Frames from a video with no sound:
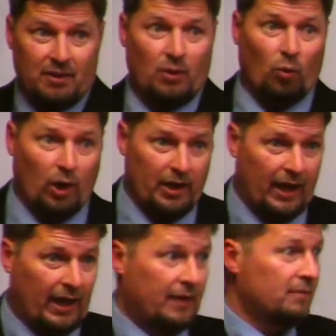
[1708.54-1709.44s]
one
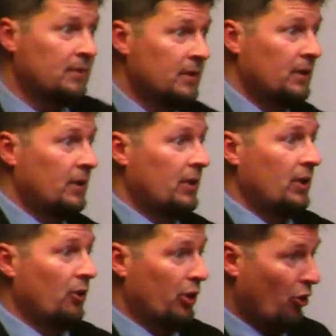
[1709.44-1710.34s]
day?
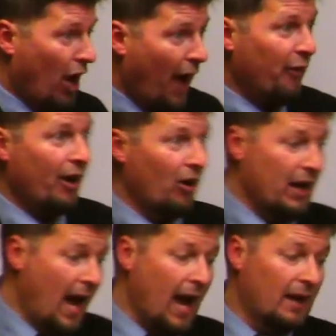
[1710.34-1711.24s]
You're not there
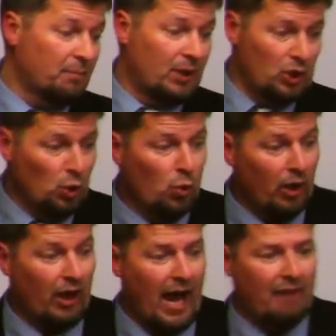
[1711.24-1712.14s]
yet, but you
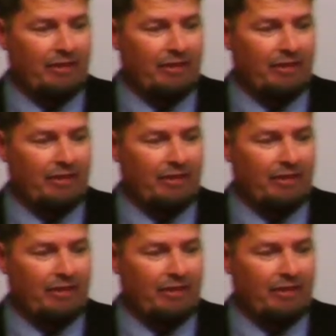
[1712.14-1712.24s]
will have